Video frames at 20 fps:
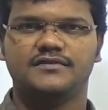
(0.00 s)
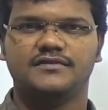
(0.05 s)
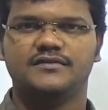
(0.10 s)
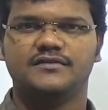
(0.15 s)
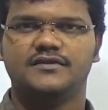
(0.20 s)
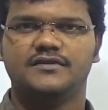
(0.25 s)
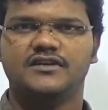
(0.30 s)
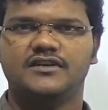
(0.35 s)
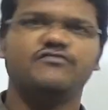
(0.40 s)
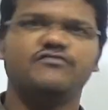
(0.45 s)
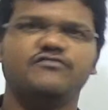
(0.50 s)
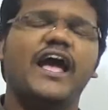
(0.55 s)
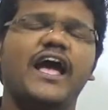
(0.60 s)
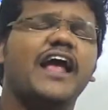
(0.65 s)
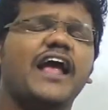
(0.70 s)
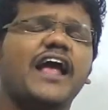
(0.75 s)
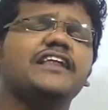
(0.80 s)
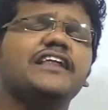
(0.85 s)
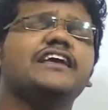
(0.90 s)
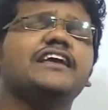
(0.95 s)
If
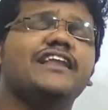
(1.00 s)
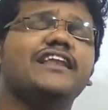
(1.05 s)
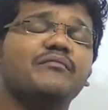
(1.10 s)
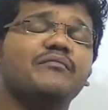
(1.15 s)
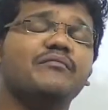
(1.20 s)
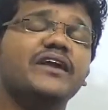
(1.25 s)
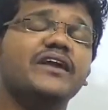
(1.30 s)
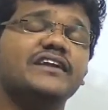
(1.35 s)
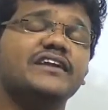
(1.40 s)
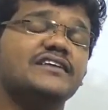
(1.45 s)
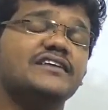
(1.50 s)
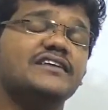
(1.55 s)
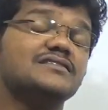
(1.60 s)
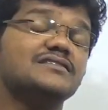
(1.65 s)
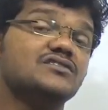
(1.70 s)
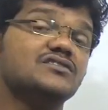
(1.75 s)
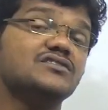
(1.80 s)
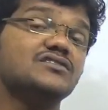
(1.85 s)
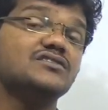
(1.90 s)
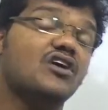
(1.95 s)
any element is
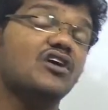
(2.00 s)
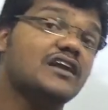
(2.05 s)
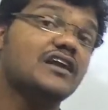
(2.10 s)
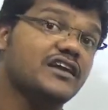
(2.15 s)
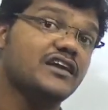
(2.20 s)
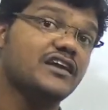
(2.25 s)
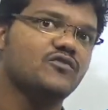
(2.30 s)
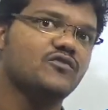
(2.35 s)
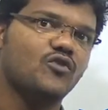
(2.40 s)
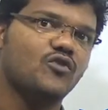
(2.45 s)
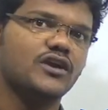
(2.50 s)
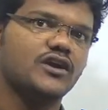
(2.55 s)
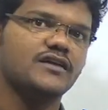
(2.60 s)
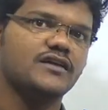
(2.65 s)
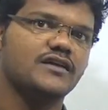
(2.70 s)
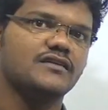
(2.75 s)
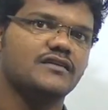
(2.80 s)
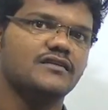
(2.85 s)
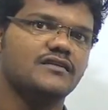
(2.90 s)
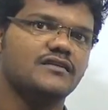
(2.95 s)
dissolved in
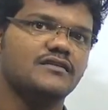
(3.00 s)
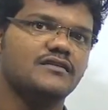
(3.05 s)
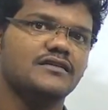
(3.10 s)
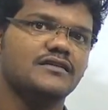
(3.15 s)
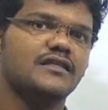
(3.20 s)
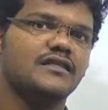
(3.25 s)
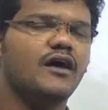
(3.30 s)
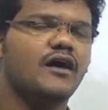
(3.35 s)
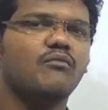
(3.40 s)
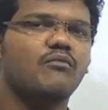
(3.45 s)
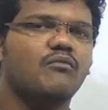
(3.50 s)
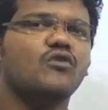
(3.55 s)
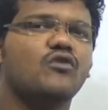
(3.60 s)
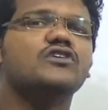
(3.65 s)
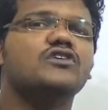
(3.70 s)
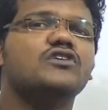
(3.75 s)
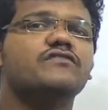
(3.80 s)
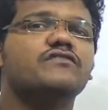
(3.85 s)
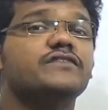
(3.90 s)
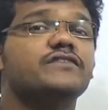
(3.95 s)
water, the amount
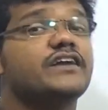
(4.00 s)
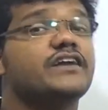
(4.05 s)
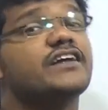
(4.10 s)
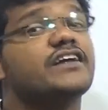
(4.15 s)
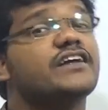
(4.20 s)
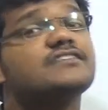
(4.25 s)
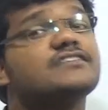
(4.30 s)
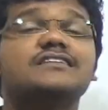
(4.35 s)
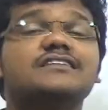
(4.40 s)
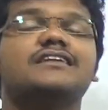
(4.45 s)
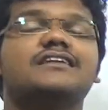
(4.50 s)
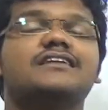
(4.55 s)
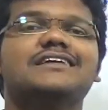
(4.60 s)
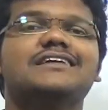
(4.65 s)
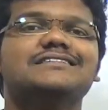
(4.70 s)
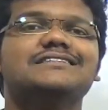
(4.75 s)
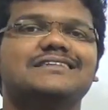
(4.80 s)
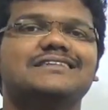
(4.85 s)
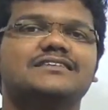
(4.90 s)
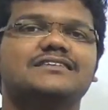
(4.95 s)
of energy
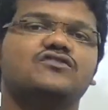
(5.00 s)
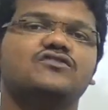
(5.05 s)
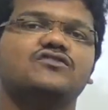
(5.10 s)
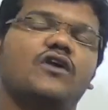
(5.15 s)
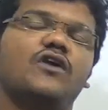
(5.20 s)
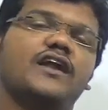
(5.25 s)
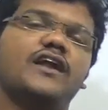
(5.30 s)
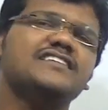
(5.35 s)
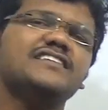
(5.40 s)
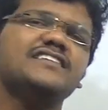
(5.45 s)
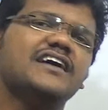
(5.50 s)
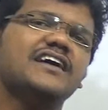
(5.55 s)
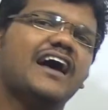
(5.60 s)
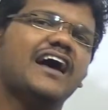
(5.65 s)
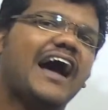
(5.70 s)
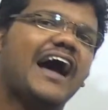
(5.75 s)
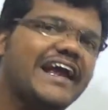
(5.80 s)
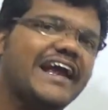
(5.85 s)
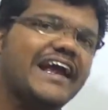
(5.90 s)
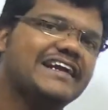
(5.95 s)
released is called as
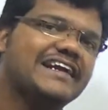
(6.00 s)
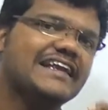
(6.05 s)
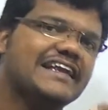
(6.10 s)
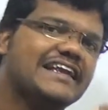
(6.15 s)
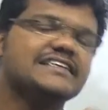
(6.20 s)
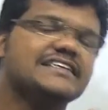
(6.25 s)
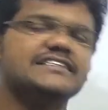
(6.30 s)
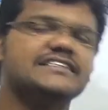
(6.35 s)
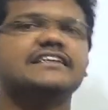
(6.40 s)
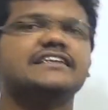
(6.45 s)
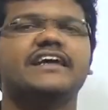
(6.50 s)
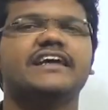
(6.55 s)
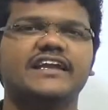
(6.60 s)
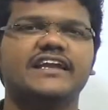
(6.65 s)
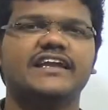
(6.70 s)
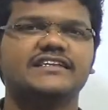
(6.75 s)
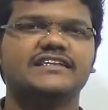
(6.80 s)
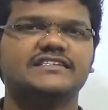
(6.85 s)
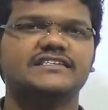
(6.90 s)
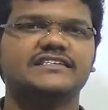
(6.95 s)
hydration
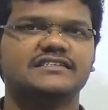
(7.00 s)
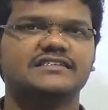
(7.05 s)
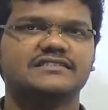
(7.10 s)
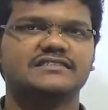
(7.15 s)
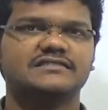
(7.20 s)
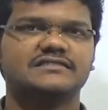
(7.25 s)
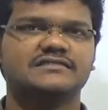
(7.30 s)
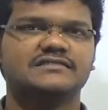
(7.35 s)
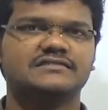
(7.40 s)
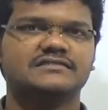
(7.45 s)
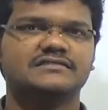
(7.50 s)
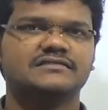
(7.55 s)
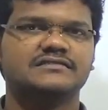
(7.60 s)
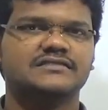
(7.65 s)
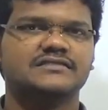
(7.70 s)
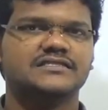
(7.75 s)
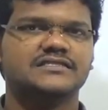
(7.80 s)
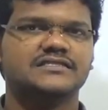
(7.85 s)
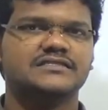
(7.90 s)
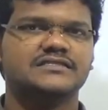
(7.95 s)
energy.
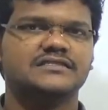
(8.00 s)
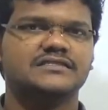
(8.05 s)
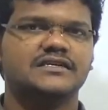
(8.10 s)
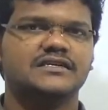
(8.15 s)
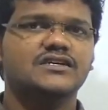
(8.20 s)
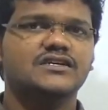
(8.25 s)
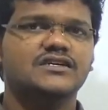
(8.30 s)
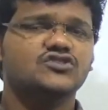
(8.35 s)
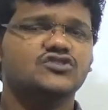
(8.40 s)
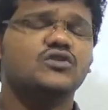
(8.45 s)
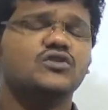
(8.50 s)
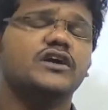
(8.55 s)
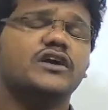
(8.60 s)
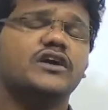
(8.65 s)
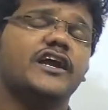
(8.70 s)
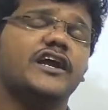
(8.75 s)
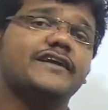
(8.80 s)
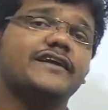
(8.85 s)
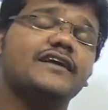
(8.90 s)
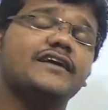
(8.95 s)
So
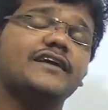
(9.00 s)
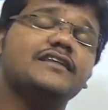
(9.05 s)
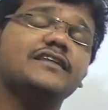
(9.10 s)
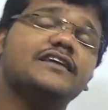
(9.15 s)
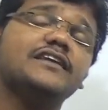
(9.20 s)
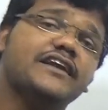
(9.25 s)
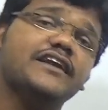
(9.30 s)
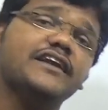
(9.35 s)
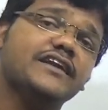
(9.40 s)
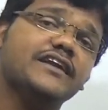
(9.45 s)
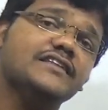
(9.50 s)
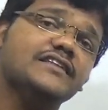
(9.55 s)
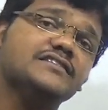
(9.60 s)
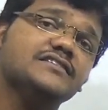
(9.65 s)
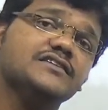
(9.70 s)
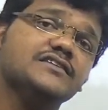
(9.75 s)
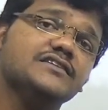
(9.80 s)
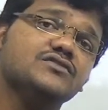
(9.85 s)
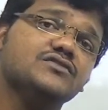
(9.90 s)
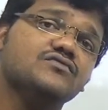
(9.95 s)
greater the
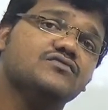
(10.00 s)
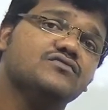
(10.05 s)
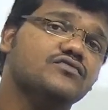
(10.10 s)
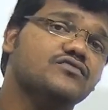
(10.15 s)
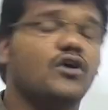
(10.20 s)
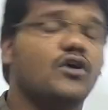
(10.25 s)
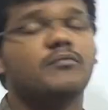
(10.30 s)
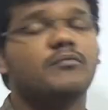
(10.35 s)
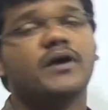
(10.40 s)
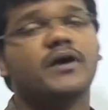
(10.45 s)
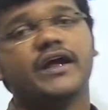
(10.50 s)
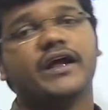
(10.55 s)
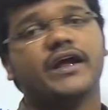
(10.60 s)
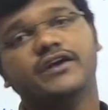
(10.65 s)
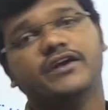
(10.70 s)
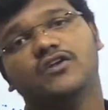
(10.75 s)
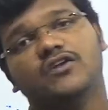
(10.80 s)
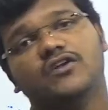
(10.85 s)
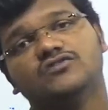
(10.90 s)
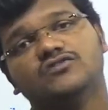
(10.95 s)
tendency to form
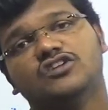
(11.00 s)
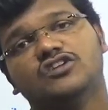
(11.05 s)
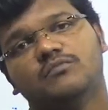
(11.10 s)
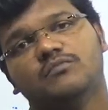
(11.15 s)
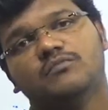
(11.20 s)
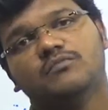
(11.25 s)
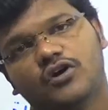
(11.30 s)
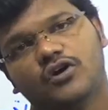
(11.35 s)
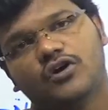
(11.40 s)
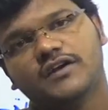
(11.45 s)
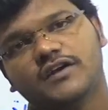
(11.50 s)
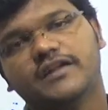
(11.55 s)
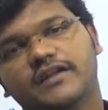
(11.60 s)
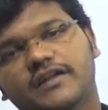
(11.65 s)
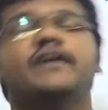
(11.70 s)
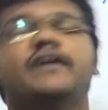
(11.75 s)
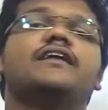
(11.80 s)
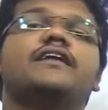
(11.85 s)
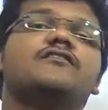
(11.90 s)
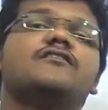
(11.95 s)
hydrogen bond,
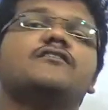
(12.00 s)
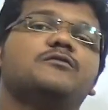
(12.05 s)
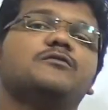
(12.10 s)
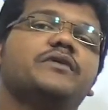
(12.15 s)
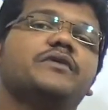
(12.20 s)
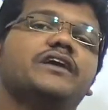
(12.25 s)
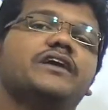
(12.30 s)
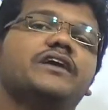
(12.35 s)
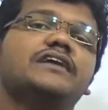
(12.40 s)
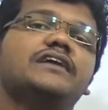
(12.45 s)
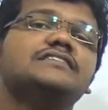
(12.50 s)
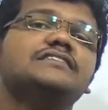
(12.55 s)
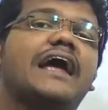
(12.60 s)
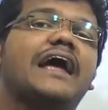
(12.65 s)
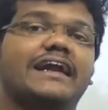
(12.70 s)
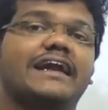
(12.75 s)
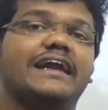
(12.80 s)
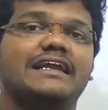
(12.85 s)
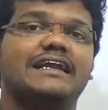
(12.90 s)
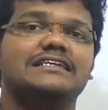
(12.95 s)
greater will be its
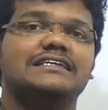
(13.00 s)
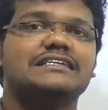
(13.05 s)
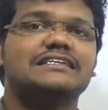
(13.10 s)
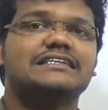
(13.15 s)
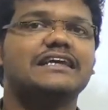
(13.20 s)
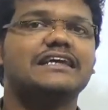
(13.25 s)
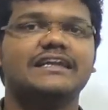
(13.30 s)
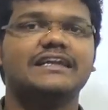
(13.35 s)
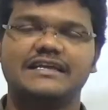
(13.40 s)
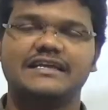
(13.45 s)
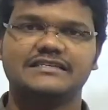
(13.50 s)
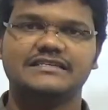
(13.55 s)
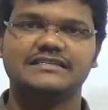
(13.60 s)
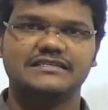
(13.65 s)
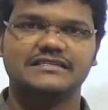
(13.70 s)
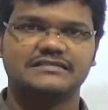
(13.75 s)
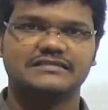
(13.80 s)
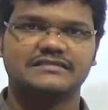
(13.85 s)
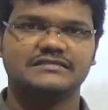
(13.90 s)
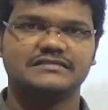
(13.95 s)
hydration energy.
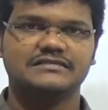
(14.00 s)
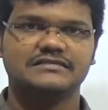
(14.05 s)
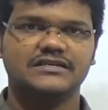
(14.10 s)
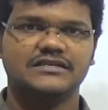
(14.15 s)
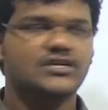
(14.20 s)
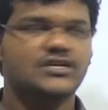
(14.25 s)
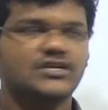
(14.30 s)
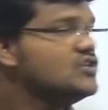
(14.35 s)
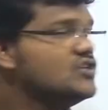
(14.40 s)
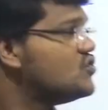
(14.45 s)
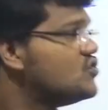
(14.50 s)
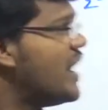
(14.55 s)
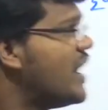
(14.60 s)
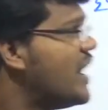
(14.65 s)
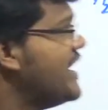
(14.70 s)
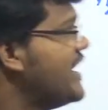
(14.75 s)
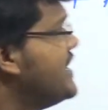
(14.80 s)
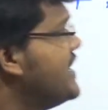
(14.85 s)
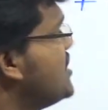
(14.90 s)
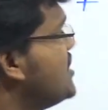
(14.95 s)
So
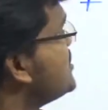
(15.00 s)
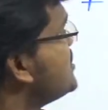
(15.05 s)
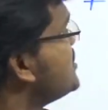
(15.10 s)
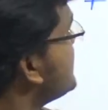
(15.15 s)
hydration